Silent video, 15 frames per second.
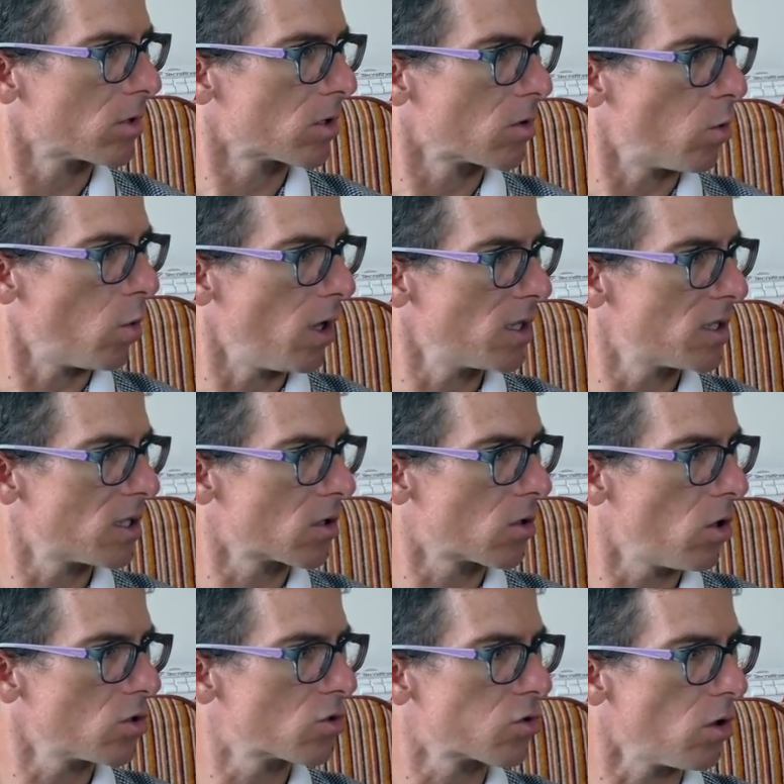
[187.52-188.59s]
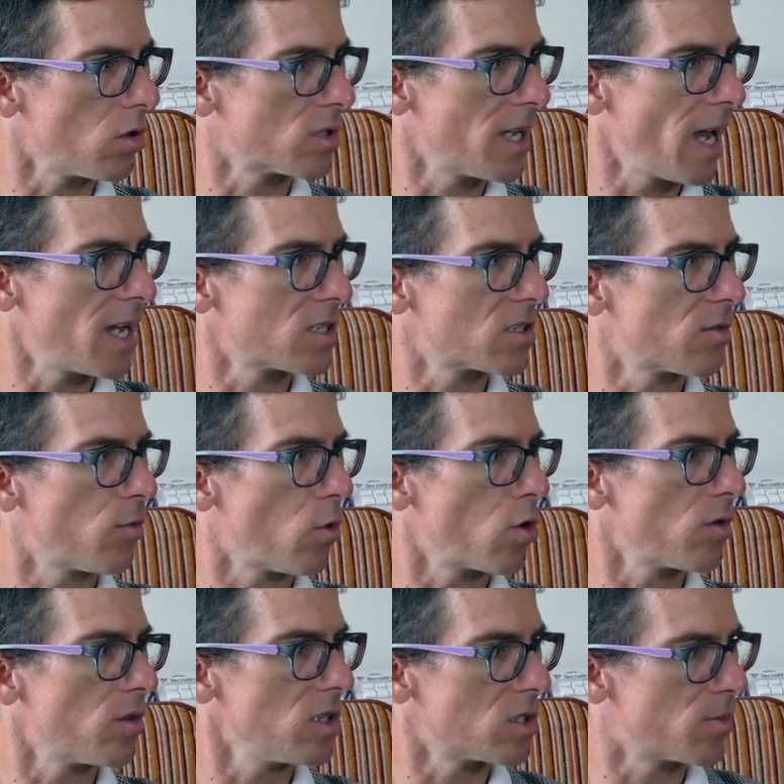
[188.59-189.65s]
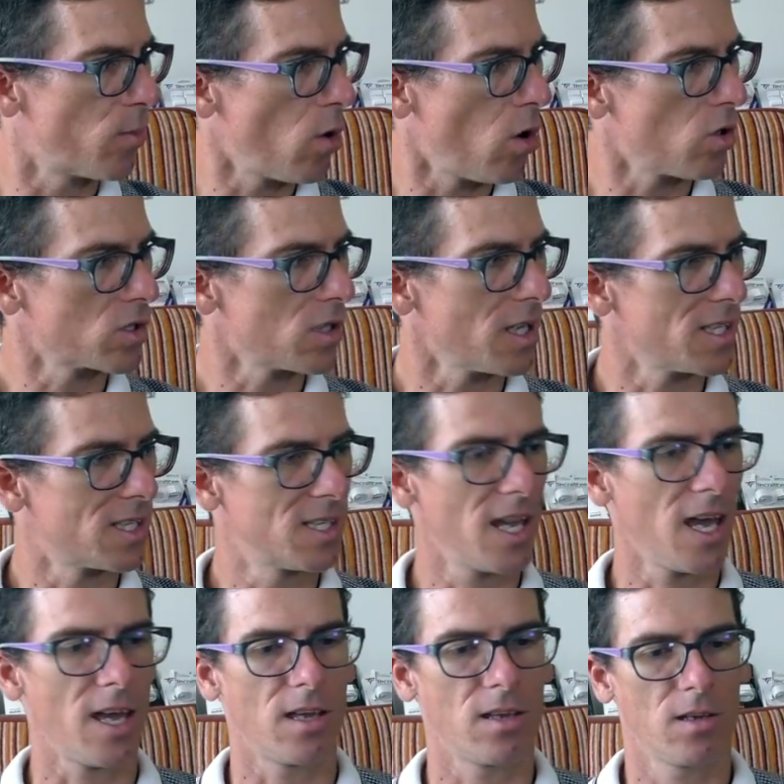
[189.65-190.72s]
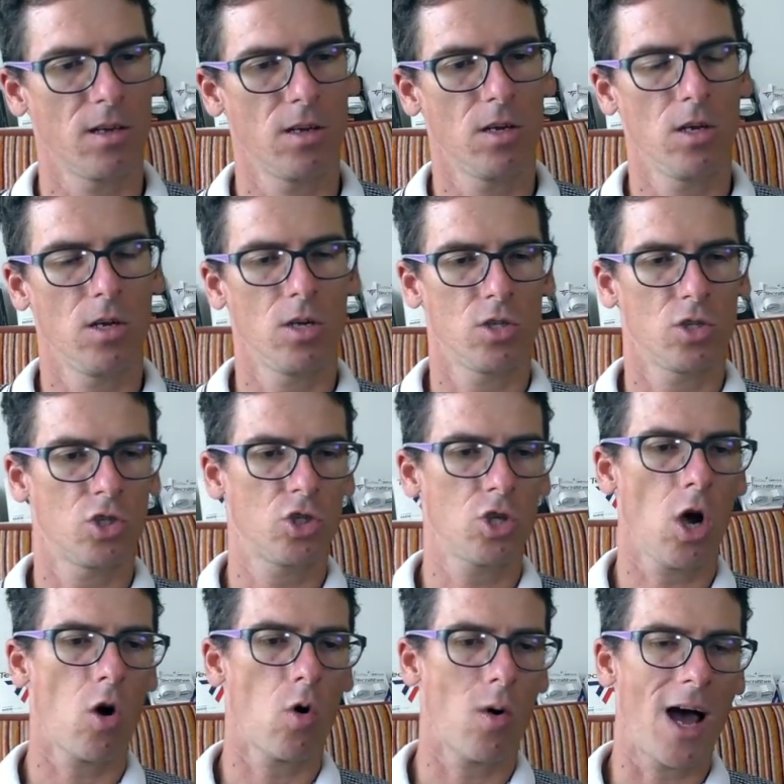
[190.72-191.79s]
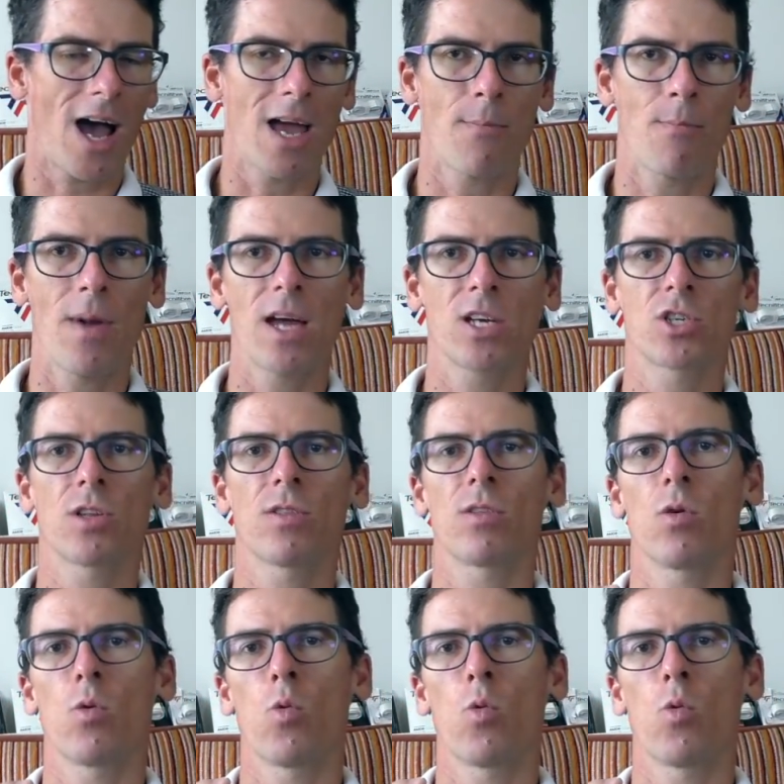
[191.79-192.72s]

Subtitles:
quality control test for these balls, let's say. So I measured the